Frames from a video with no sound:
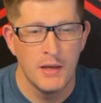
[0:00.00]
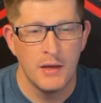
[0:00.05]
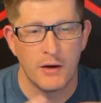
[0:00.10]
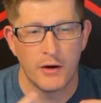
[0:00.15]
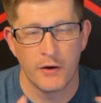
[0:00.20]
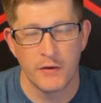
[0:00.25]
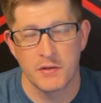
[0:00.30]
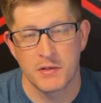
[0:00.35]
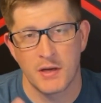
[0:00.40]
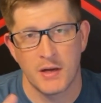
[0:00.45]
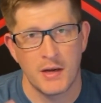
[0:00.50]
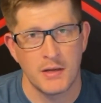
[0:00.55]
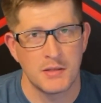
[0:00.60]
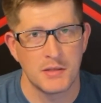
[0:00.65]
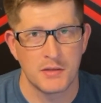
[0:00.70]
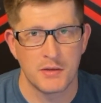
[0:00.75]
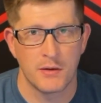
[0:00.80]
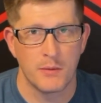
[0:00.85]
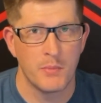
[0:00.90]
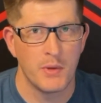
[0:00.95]
Earth science
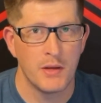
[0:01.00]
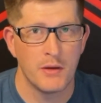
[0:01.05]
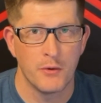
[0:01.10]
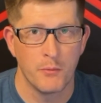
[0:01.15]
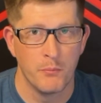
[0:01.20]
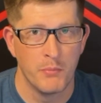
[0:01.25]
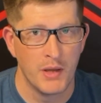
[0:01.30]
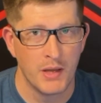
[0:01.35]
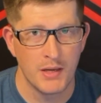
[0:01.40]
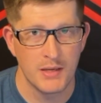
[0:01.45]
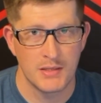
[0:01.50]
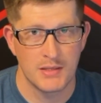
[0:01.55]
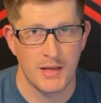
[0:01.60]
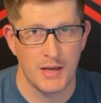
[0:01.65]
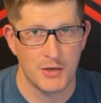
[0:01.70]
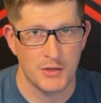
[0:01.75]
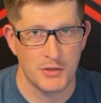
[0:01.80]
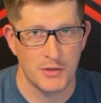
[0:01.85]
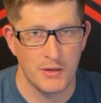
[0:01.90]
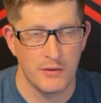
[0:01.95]
is going to be your biggest
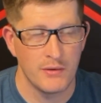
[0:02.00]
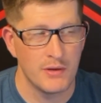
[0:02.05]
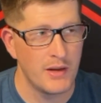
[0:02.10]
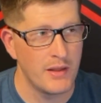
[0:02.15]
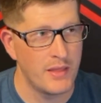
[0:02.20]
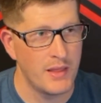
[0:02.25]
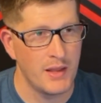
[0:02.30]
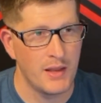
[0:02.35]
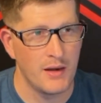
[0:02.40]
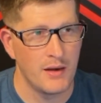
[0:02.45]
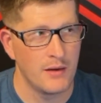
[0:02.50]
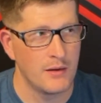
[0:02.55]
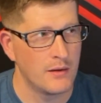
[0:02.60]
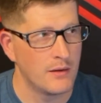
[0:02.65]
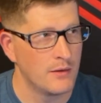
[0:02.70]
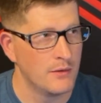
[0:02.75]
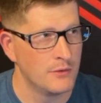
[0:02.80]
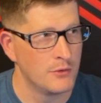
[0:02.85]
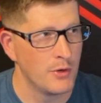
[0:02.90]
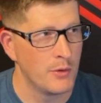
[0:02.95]
section of it. I think it
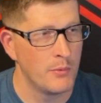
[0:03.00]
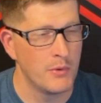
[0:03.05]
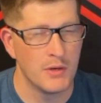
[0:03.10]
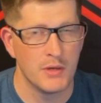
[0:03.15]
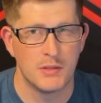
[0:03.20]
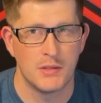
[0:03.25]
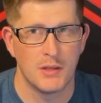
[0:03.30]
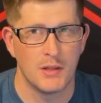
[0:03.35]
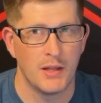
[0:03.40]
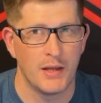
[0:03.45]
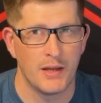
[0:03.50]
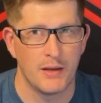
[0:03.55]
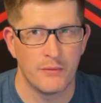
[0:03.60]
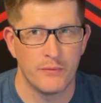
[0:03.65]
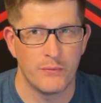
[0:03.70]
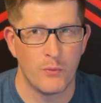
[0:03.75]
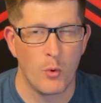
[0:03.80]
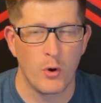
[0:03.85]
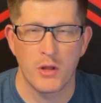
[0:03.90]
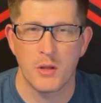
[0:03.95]
contributed to like
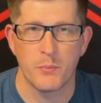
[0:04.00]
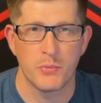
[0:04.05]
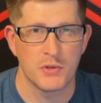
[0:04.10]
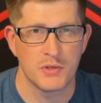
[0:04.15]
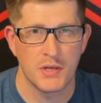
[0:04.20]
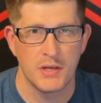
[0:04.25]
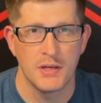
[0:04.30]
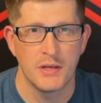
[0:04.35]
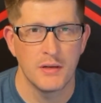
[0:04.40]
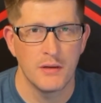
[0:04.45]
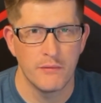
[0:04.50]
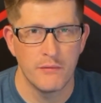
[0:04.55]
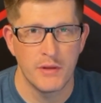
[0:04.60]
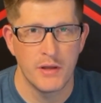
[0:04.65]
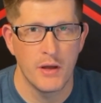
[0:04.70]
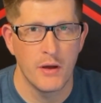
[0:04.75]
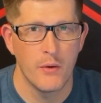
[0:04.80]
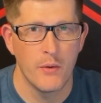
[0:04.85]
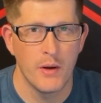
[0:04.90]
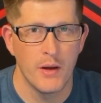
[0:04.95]
40% of
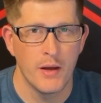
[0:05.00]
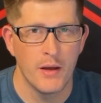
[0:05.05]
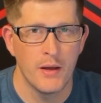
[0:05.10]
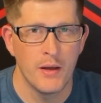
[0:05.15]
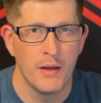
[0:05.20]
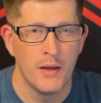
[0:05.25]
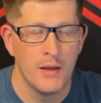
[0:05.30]
the OA.